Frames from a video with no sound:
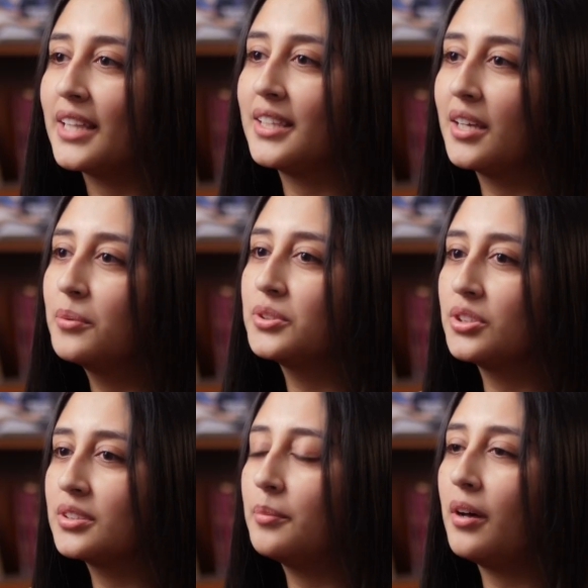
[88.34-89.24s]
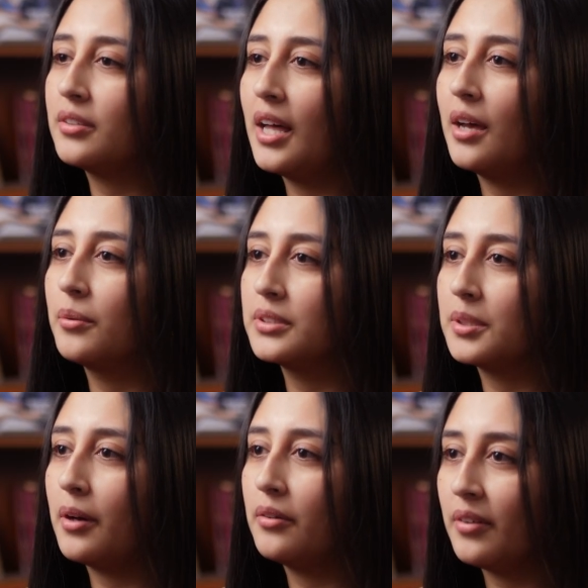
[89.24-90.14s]
I think it was just about that. It
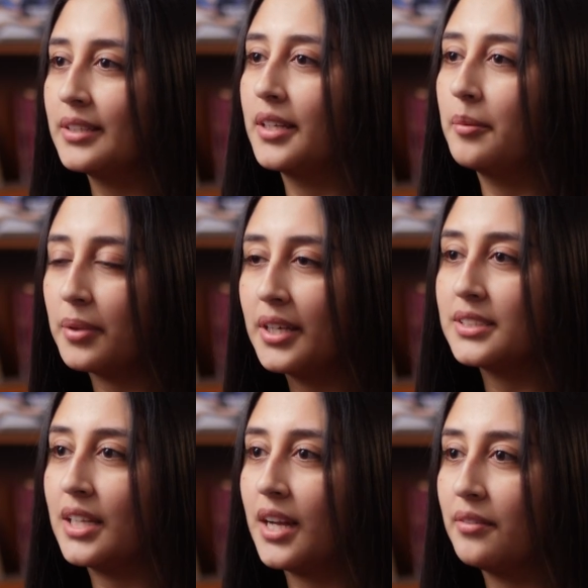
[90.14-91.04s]
was about finding a place that